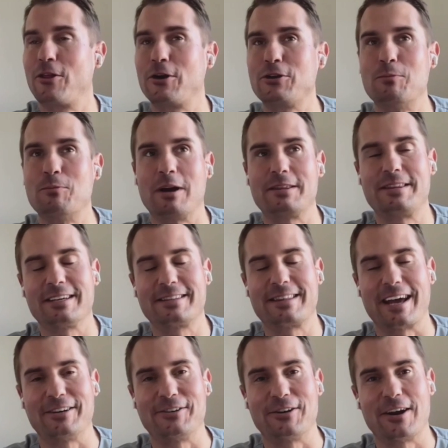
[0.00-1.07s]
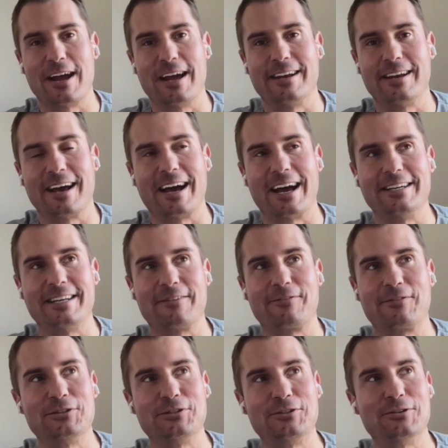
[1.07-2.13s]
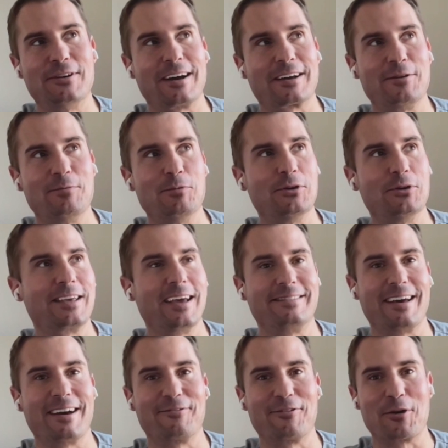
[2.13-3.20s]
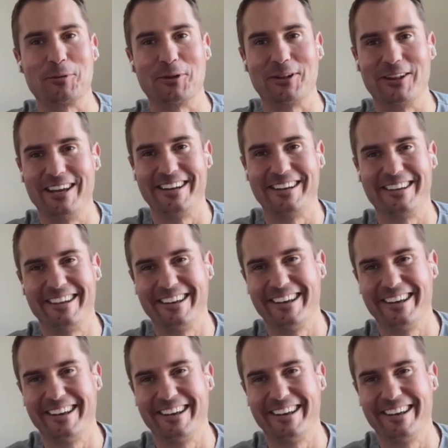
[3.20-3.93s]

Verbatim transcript: although you might think that in your head, I definitely do not communicate that verbally.